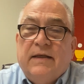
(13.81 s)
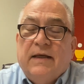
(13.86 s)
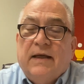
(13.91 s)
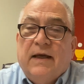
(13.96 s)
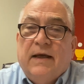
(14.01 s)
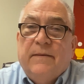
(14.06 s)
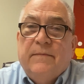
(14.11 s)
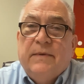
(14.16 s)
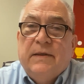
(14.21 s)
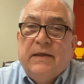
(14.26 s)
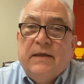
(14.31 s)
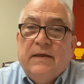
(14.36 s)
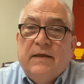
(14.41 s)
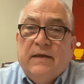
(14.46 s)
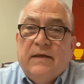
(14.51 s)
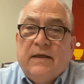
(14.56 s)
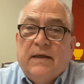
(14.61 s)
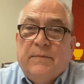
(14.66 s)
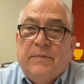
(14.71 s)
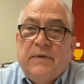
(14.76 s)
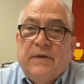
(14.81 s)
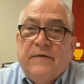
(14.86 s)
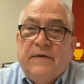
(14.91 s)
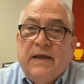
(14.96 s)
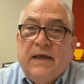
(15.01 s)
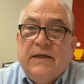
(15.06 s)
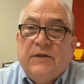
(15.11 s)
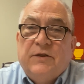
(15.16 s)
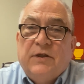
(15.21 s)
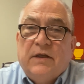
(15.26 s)
a couple of
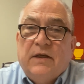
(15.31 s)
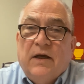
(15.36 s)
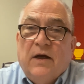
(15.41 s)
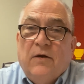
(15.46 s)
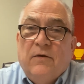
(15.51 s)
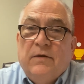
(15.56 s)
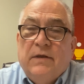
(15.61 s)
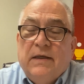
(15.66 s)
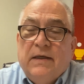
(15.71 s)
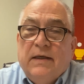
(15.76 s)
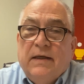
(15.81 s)
days ago.